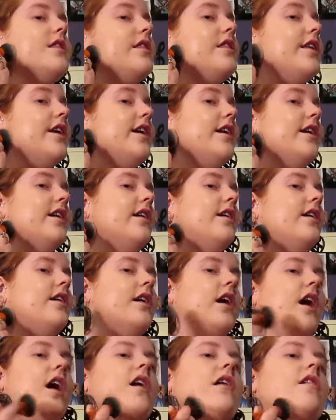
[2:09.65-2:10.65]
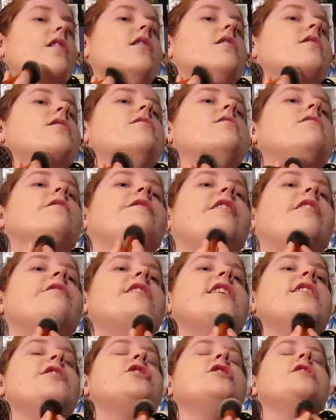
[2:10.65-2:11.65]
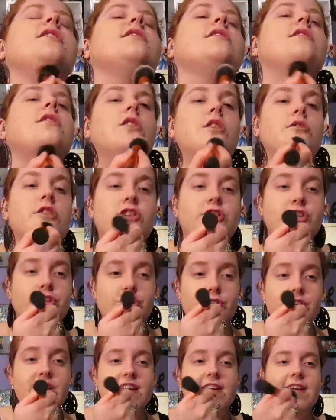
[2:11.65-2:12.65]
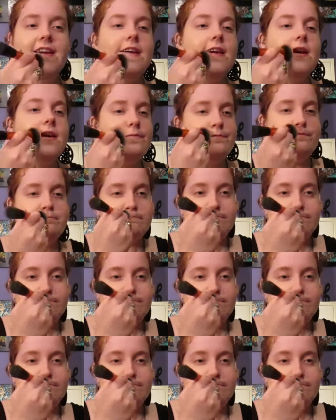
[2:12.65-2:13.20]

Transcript: the foundation doesn't look streaky